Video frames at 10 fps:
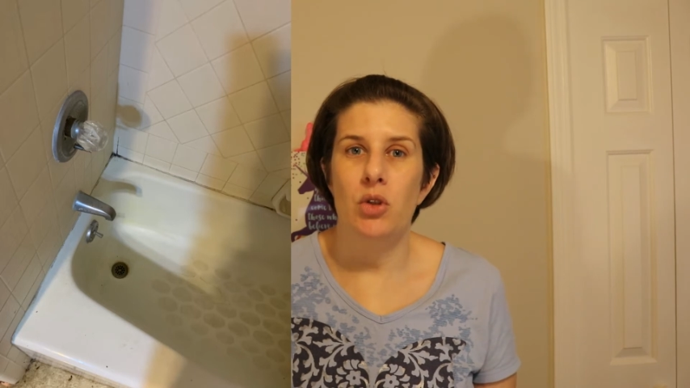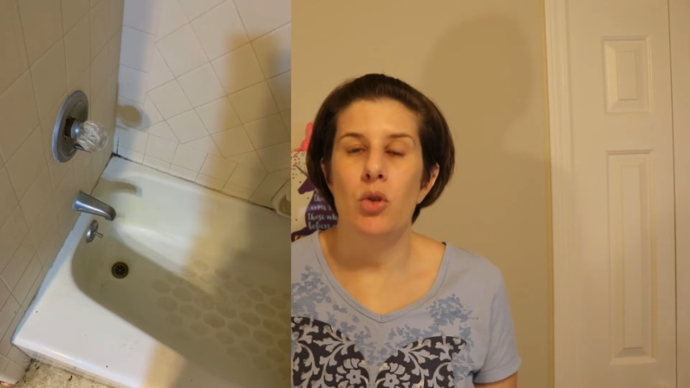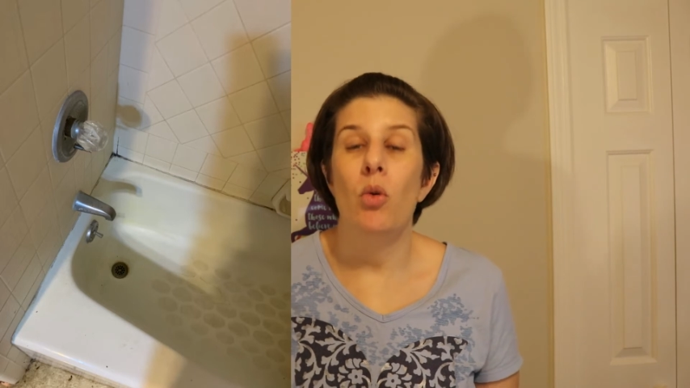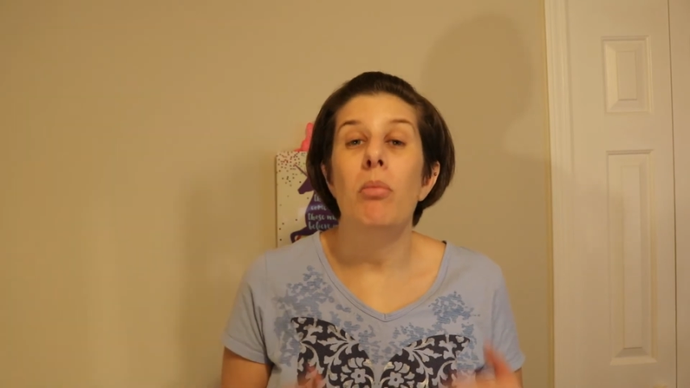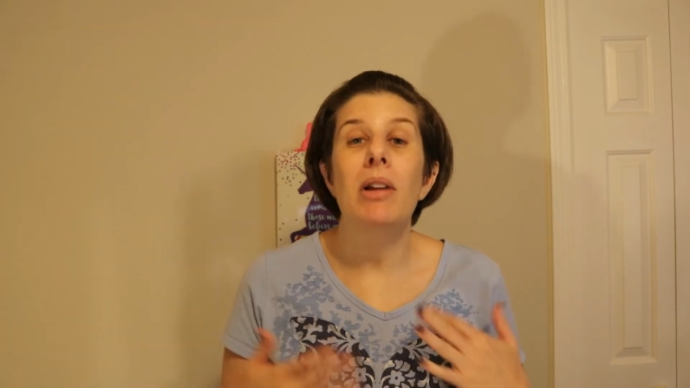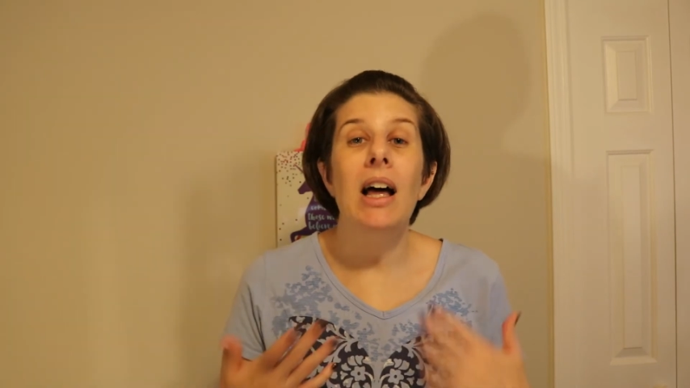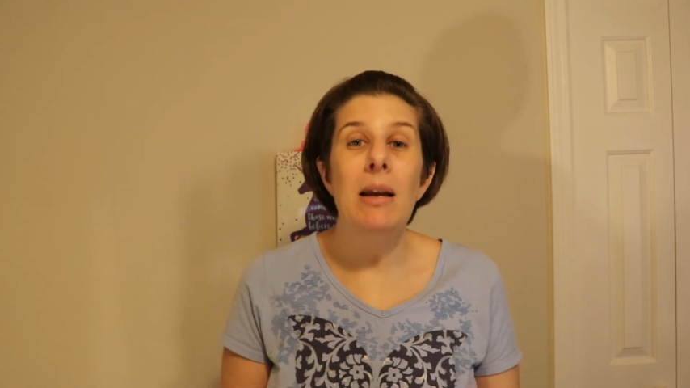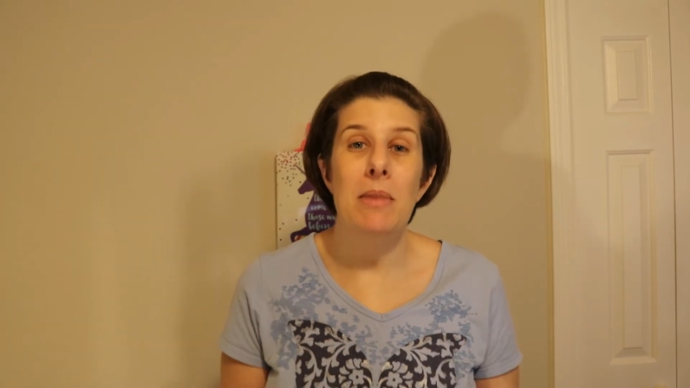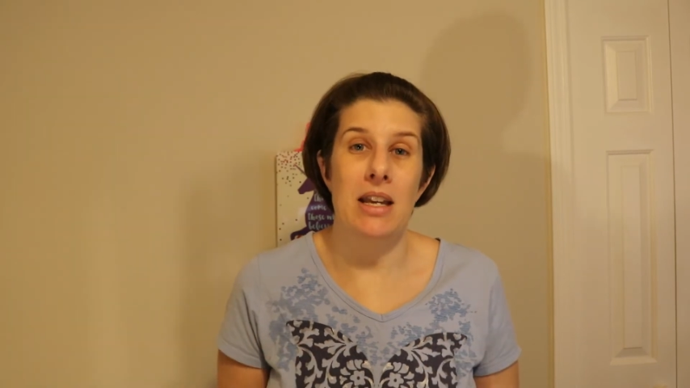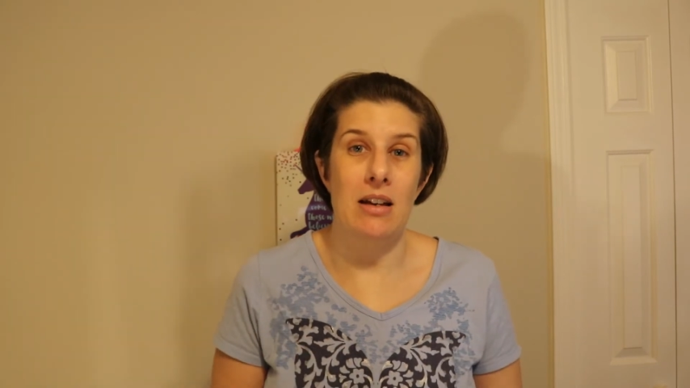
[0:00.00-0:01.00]
to apply
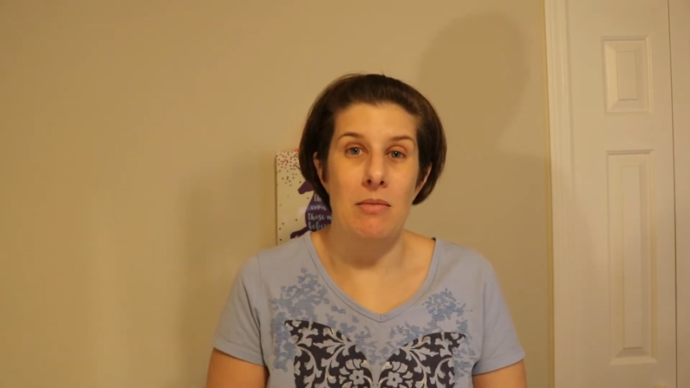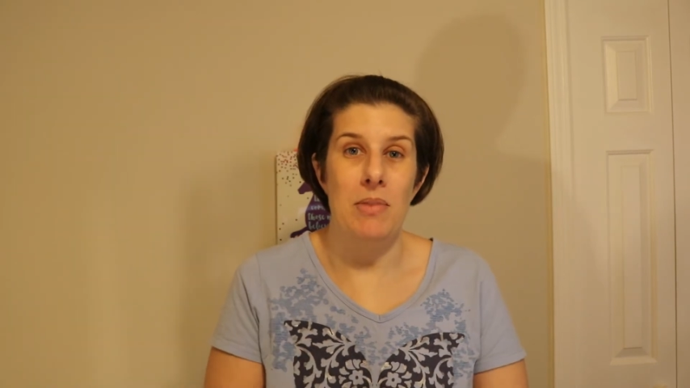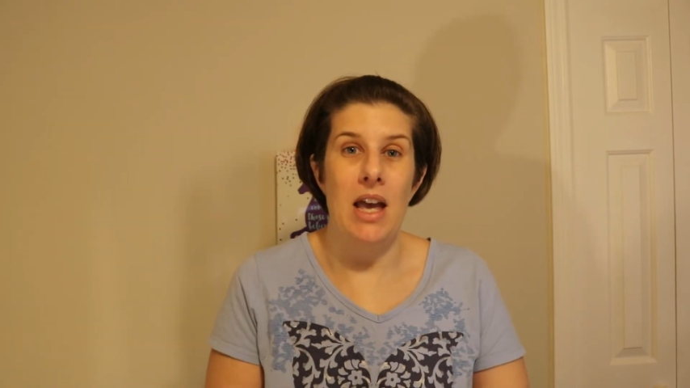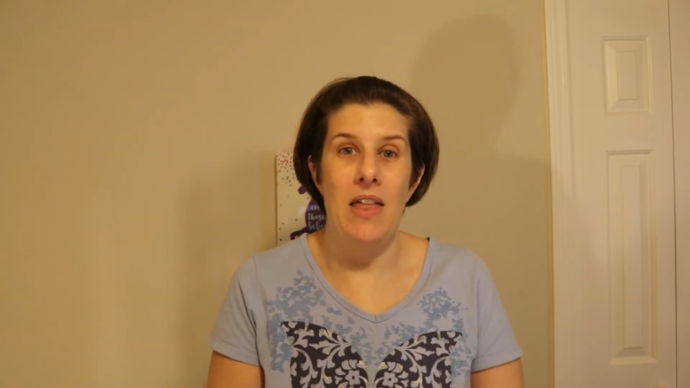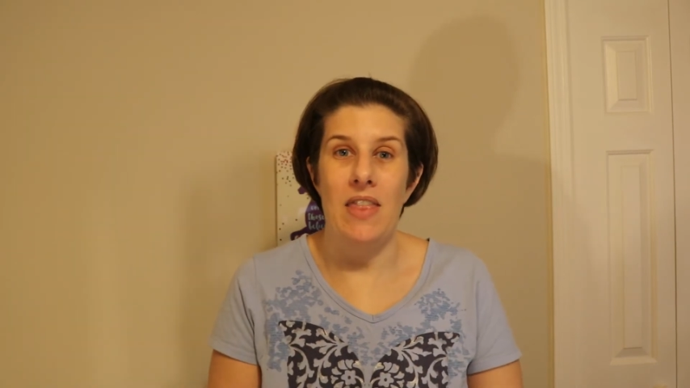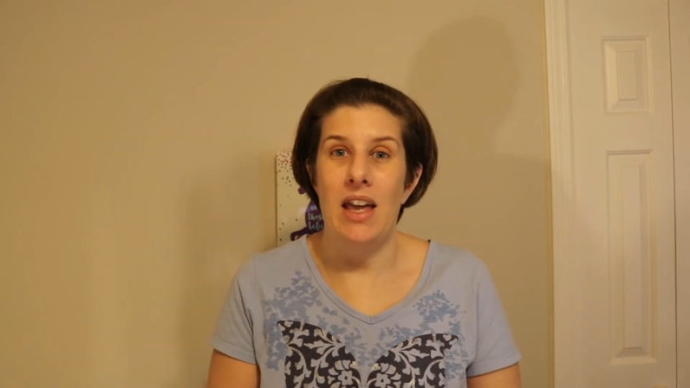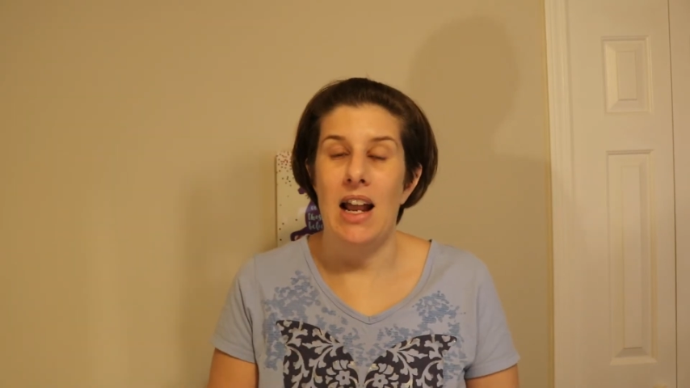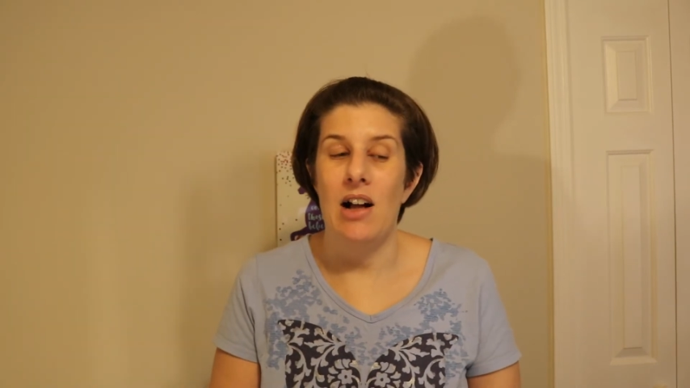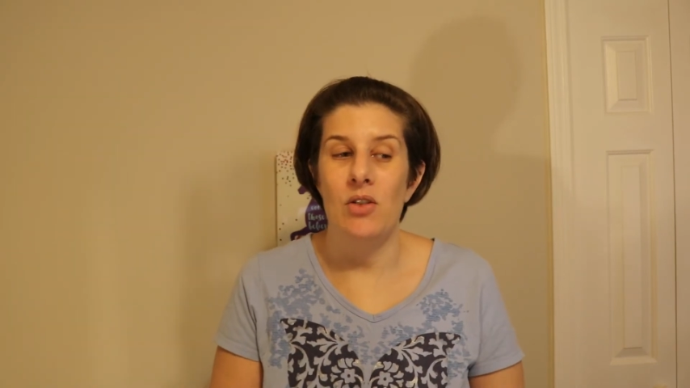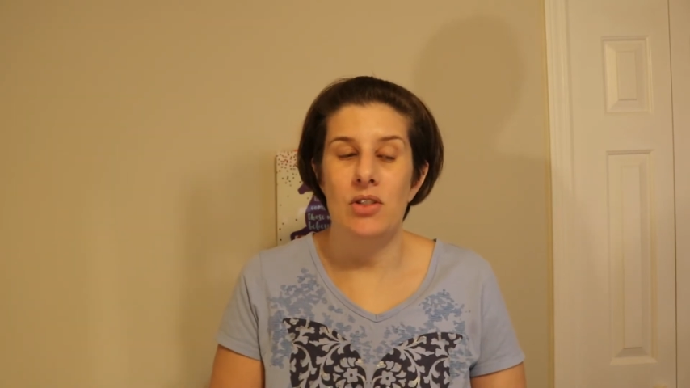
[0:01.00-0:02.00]
makeup at that
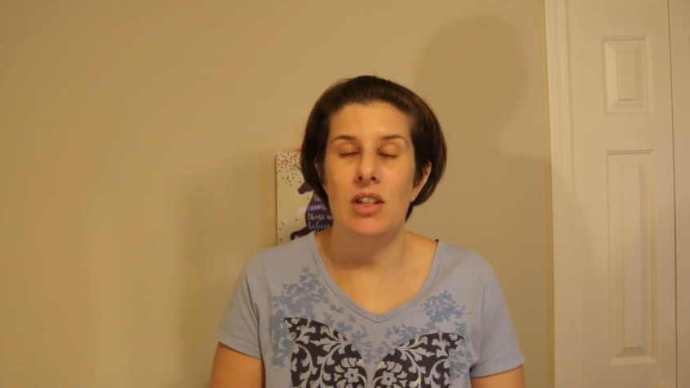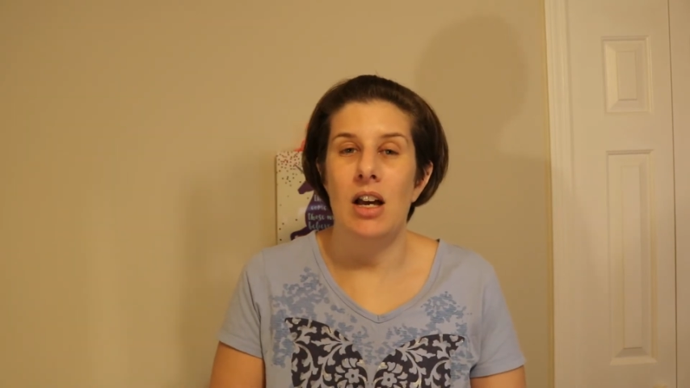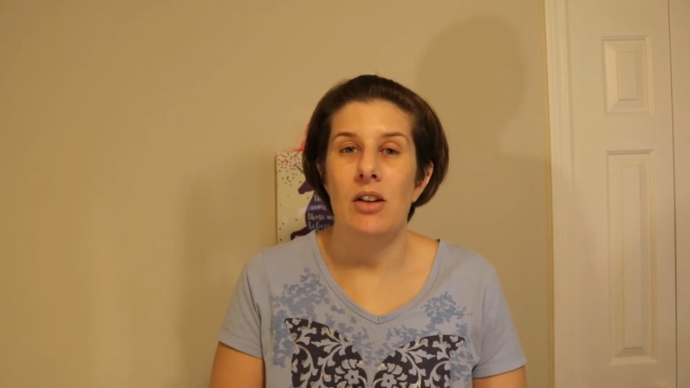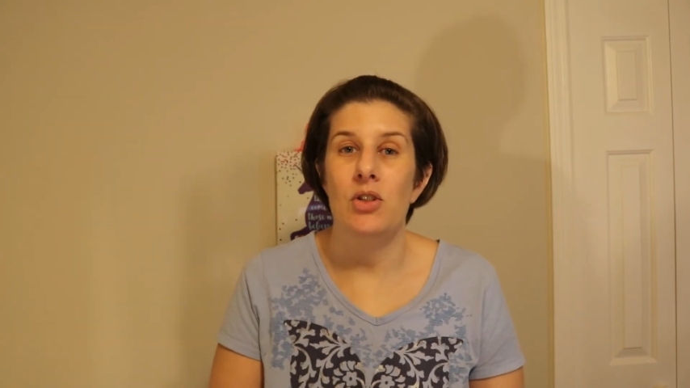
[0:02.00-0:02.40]
house.